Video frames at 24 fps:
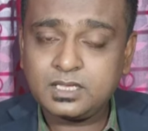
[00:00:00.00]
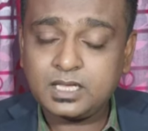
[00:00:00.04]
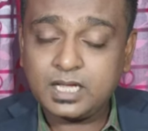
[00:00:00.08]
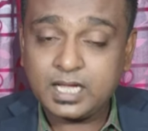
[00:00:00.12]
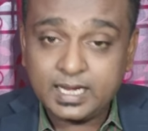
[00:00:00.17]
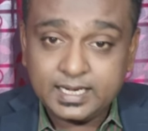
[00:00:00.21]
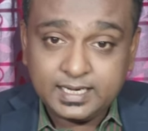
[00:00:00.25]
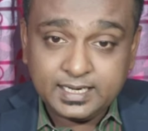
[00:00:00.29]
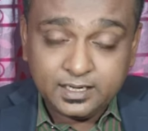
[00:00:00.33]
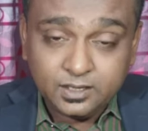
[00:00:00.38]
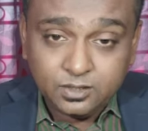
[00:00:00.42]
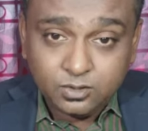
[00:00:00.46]
I
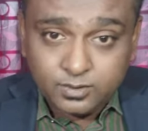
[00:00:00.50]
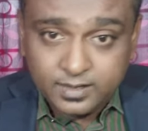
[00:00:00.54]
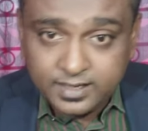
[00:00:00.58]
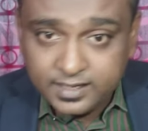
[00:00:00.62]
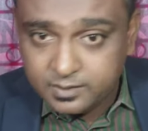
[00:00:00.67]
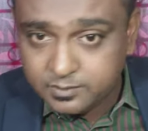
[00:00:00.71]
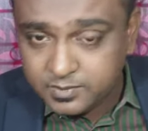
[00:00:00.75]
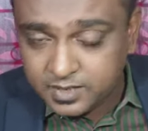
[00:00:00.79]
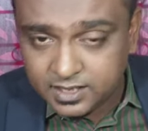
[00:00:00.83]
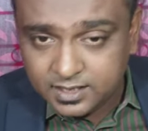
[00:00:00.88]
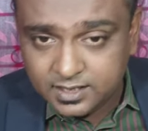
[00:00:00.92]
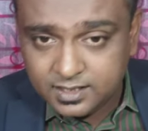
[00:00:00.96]
didn't know
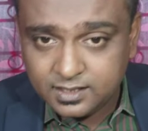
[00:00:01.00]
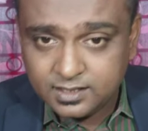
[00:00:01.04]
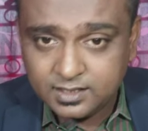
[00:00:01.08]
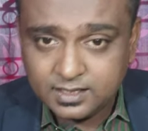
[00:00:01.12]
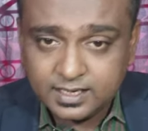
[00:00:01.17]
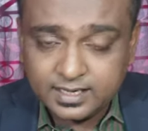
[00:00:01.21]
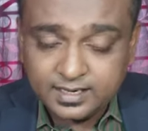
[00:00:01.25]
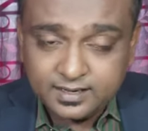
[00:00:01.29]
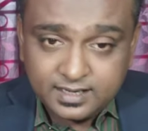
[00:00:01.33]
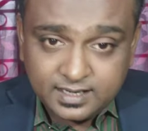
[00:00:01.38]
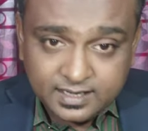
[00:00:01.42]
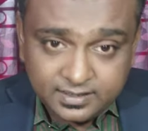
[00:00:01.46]
anybody.
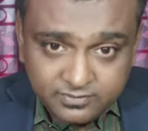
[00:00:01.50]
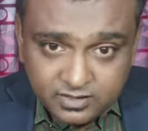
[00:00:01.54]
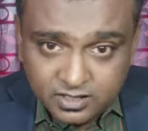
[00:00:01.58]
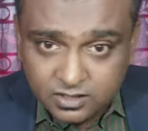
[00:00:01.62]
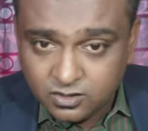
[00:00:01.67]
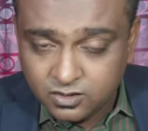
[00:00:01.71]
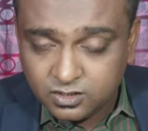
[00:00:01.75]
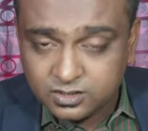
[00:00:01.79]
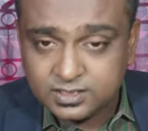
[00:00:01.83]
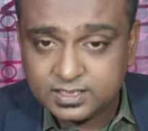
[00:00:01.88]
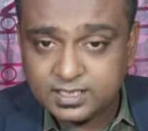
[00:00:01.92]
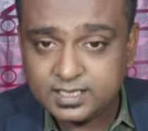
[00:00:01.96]
I had never
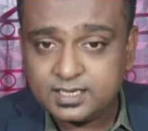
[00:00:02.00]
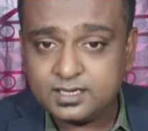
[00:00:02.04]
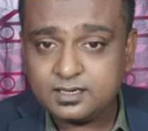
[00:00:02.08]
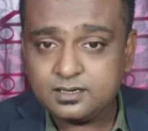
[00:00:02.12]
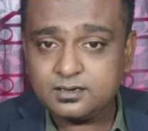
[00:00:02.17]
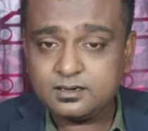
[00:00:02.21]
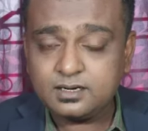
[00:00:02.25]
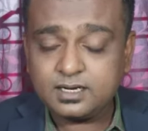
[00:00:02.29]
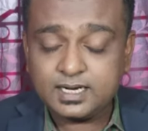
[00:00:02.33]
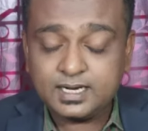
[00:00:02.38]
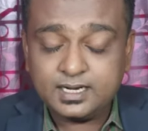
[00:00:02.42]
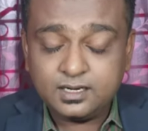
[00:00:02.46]
gone there.
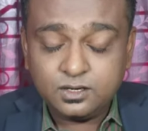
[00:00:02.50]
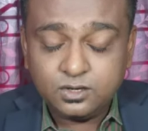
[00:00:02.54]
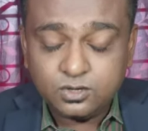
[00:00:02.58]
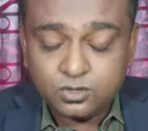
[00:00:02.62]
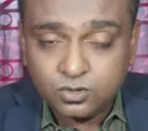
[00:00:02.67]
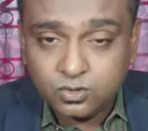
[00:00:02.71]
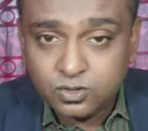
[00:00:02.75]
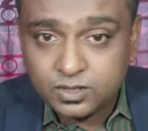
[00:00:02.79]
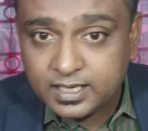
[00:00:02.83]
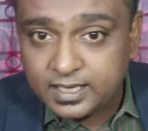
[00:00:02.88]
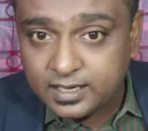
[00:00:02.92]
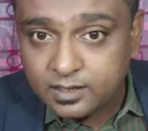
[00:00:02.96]
I had no
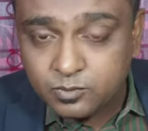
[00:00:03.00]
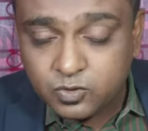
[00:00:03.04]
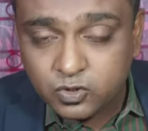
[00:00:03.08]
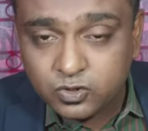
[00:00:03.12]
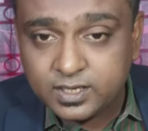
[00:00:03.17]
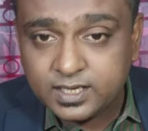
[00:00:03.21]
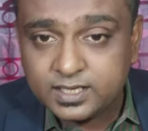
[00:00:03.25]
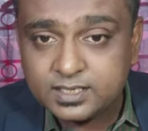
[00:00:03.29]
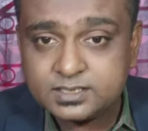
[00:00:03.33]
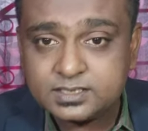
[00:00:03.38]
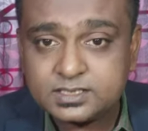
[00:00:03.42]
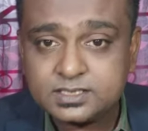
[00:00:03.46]
hotel
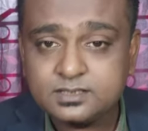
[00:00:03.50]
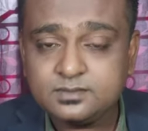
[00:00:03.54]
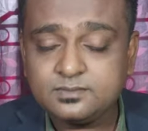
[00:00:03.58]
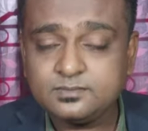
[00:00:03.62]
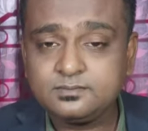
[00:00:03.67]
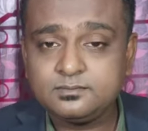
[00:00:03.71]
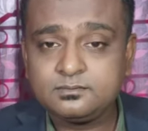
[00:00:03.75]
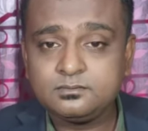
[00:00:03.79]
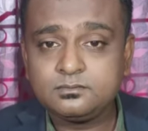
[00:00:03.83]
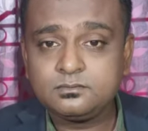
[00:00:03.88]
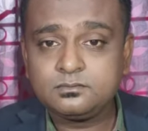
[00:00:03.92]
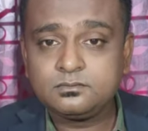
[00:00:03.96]
bookings.
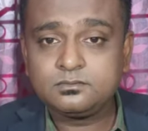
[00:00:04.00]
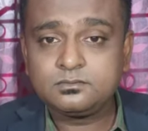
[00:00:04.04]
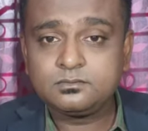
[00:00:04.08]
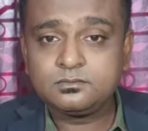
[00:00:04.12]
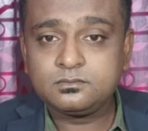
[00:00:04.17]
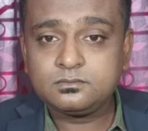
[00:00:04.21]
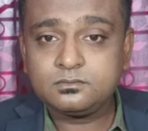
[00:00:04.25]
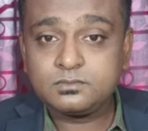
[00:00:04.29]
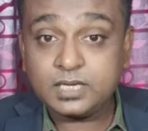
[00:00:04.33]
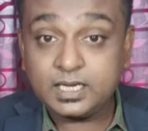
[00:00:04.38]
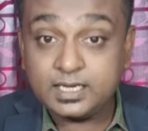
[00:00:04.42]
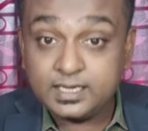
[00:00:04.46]

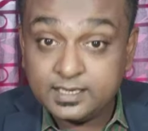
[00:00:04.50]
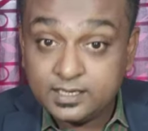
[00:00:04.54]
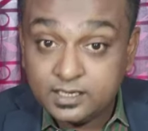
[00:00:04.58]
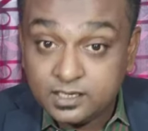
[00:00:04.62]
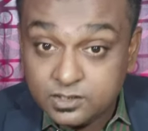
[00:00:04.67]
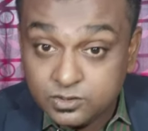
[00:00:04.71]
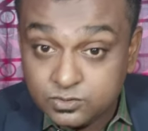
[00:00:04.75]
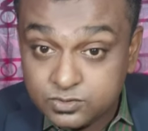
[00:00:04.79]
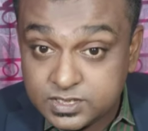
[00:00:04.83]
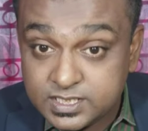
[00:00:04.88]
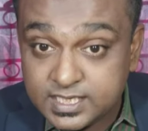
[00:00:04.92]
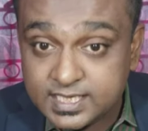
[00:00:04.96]
I needed
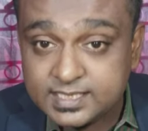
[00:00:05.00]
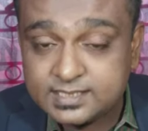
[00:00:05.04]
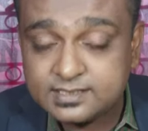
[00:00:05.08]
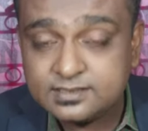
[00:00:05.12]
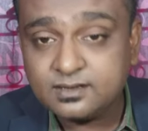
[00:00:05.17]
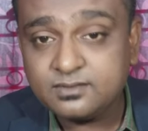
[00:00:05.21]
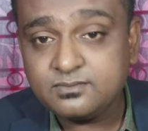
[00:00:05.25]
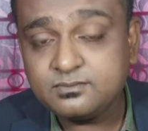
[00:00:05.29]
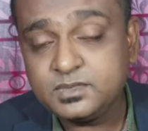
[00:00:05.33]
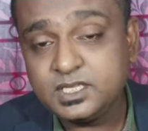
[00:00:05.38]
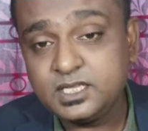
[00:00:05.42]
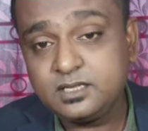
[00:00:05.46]
to stay
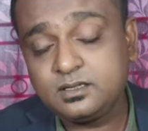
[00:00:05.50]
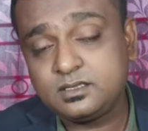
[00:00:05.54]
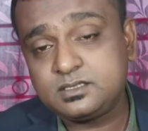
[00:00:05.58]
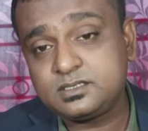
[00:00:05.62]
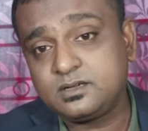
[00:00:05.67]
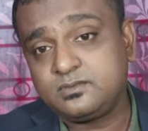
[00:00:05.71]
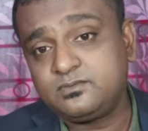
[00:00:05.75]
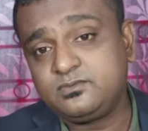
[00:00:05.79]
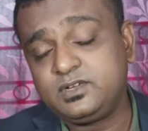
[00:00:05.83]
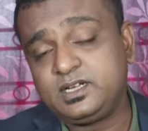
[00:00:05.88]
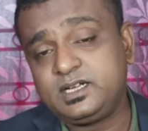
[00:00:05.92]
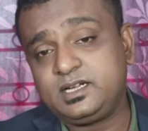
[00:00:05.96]

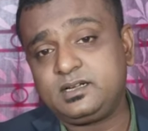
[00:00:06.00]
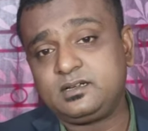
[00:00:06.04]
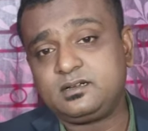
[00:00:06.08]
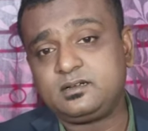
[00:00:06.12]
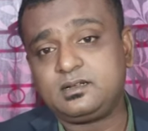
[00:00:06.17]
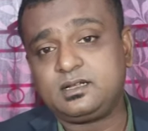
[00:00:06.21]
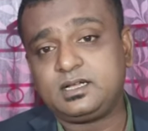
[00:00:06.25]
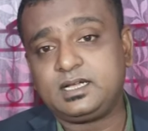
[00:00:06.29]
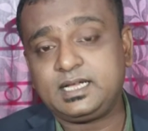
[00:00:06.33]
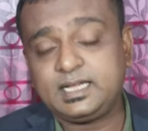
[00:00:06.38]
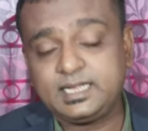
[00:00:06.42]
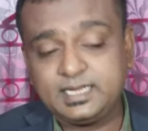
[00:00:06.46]
somewhere.
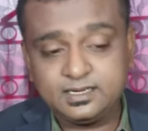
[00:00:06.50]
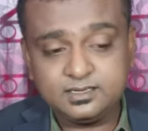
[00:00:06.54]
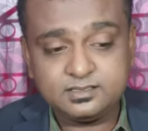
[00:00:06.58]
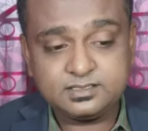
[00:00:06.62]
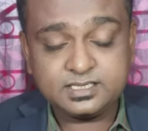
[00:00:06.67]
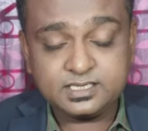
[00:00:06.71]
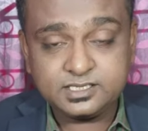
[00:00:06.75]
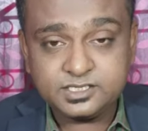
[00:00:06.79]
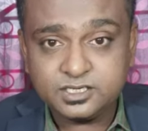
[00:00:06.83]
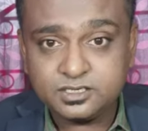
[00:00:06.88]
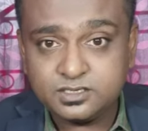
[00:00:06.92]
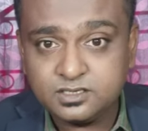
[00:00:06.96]
I had a
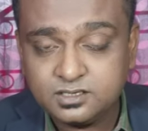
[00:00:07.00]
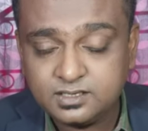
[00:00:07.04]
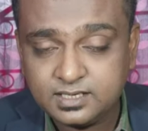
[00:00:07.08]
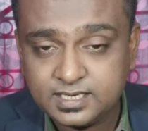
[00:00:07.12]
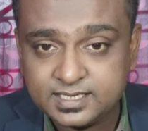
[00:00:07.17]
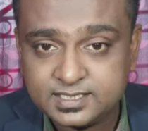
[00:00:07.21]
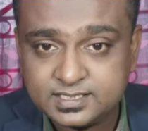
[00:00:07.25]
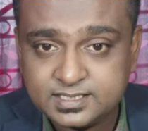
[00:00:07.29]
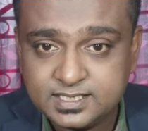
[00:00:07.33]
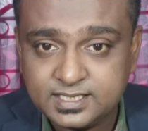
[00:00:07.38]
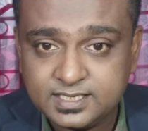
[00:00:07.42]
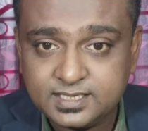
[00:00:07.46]
session
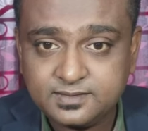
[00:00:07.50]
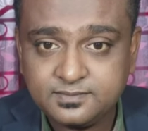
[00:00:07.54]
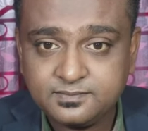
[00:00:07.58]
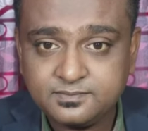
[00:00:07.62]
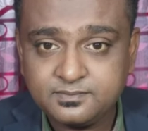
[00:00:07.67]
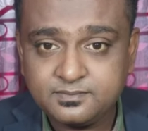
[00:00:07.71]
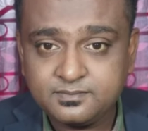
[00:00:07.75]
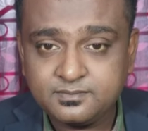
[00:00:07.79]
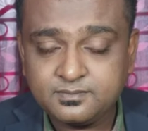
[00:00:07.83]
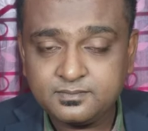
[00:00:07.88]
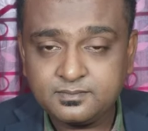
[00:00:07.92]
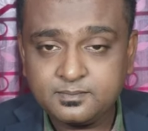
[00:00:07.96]
next day.
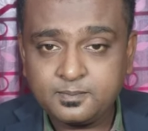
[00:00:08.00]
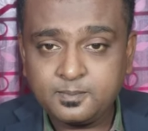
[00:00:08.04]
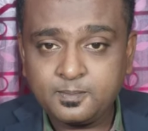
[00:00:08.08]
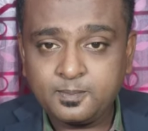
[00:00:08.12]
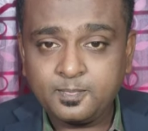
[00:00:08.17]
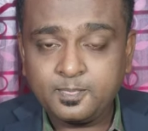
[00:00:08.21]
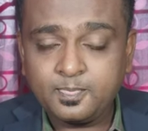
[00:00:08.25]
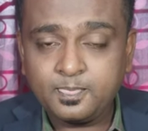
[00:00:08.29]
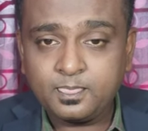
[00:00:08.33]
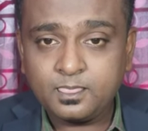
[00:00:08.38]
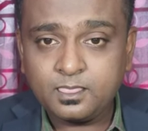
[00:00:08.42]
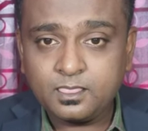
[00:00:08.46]

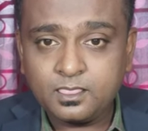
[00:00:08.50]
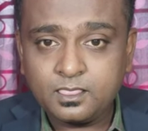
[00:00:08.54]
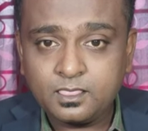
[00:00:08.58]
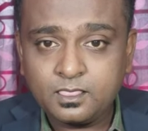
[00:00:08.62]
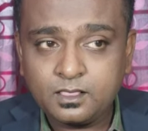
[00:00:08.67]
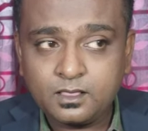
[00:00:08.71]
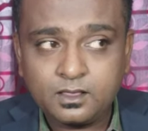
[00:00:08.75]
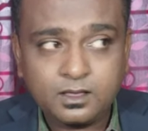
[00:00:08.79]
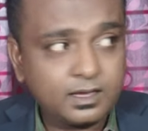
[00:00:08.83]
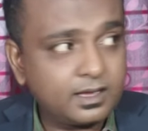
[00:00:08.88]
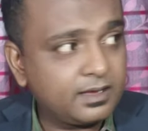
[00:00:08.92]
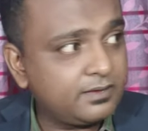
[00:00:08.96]

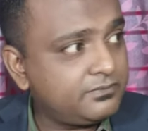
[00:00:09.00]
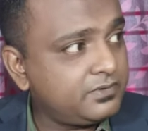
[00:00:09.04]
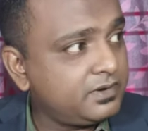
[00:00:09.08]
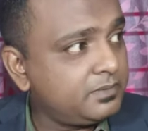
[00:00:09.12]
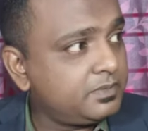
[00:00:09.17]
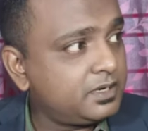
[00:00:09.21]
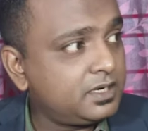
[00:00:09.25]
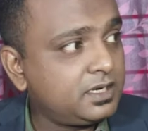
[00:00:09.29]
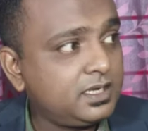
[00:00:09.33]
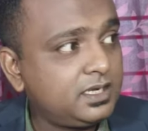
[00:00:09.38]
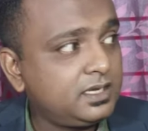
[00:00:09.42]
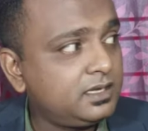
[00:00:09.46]

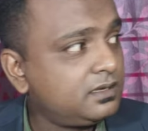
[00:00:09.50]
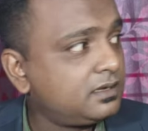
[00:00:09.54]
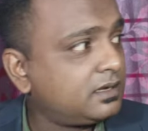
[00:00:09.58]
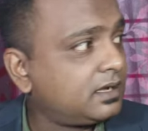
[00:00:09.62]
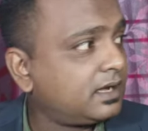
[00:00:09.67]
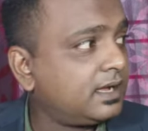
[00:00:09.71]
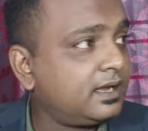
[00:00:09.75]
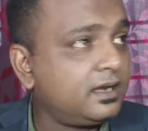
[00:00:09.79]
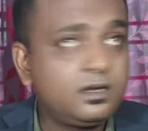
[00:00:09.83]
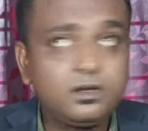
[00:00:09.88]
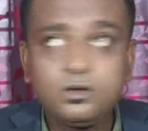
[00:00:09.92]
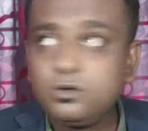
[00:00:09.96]
Everybody
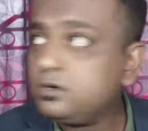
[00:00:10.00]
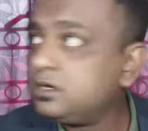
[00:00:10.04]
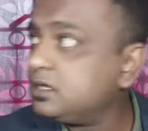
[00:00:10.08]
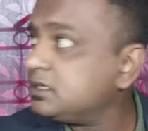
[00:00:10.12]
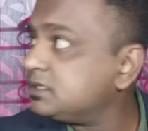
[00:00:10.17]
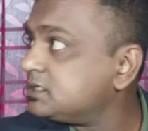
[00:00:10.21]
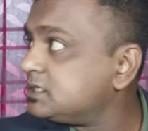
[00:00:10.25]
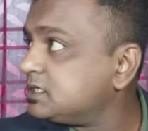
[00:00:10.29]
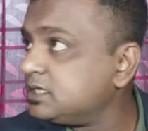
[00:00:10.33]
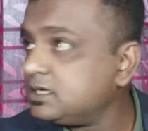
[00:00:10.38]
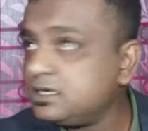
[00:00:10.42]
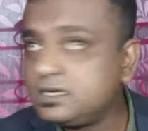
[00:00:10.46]
I
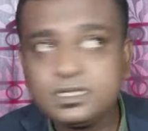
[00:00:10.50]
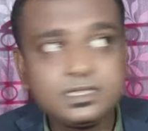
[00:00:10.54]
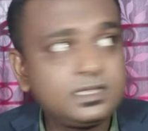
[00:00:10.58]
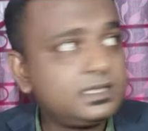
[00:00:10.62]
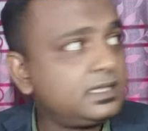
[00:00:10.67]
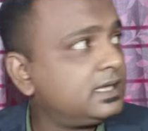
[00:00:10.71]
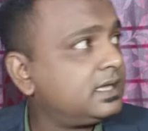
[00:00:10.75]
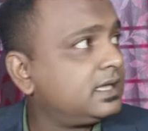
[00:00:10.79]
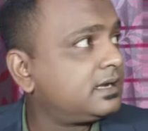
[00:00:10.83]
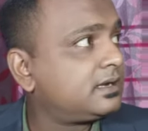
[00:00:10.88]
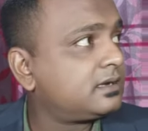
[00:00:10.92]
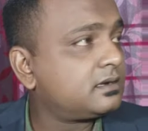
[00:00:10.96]
noticed here and
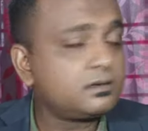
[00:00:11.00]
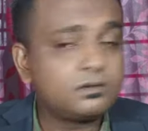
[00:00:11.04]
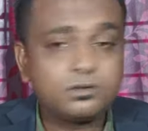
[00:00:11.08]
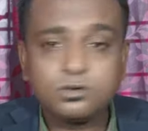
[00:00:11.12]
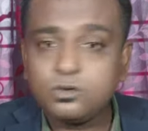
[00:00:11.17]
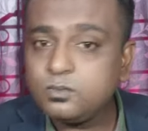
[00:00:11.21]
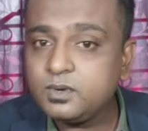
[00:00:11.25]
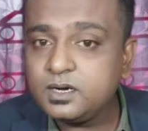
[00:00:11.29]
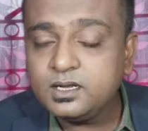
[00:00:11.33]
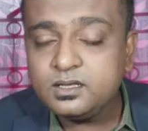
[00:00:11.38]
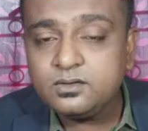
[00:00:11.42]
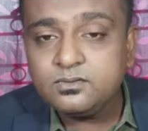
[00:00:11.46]
there,
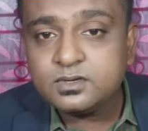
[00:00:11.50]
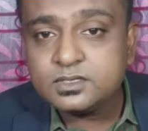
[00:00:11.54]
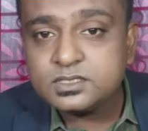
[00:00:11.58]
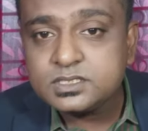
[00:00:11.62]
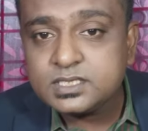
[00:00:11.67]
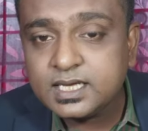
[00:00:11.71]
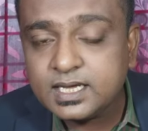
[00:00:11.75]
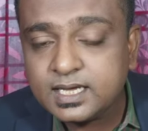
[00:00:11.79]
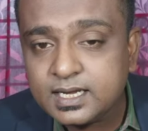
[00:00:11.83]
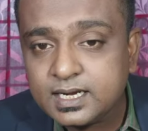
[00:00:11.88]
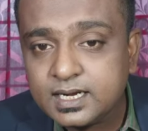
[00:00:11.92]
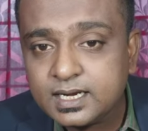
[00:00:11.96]
nobody was
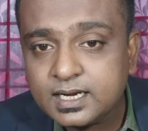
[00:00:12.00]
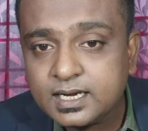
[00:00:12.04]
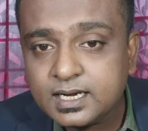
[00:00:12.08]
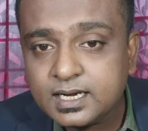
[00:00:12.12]
there.